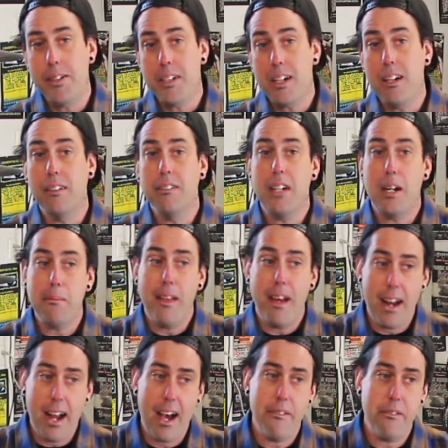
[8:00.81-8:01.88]
side, on top of that
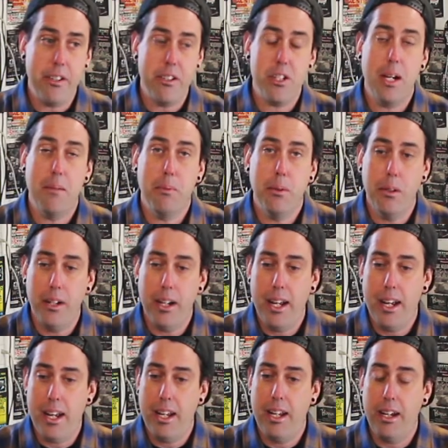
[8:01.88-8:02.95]
1/2-inch, I put
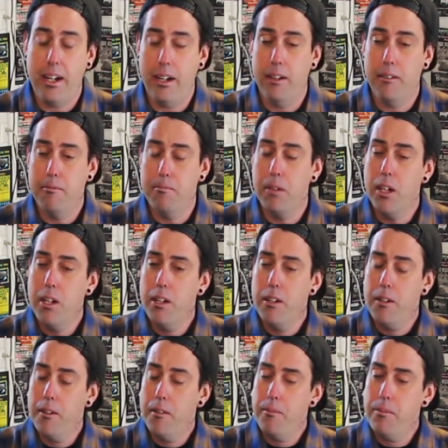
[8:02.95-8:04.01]
a
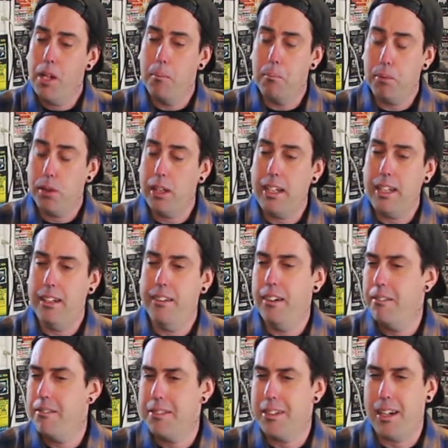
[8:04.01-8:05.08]
plate in
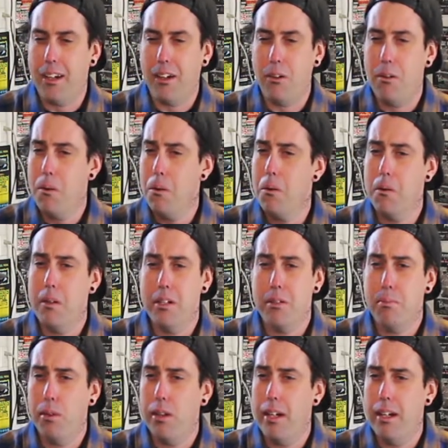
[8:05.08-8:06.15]
there. It was like a 1/4-inch
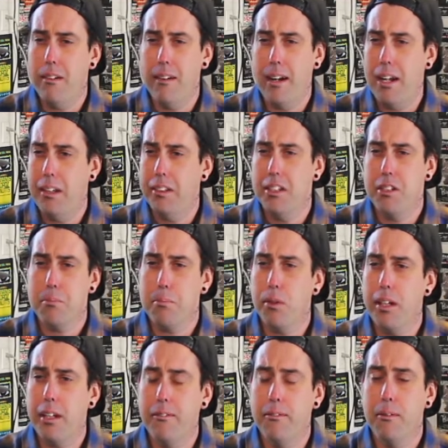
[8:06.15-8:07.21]
plate or 1/8-inch
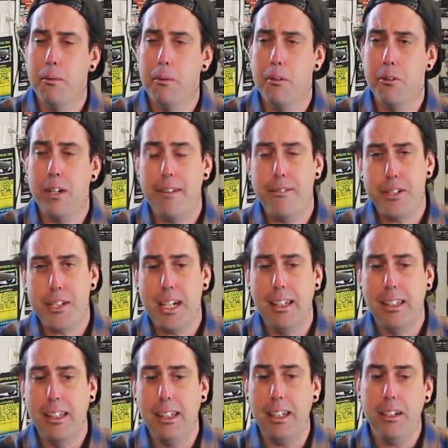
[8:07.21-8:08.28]
plate for driver's
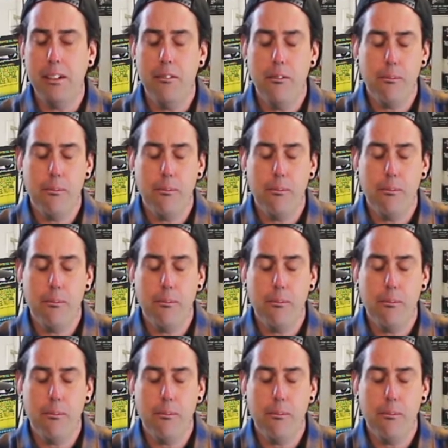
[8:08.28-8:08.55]
side lean.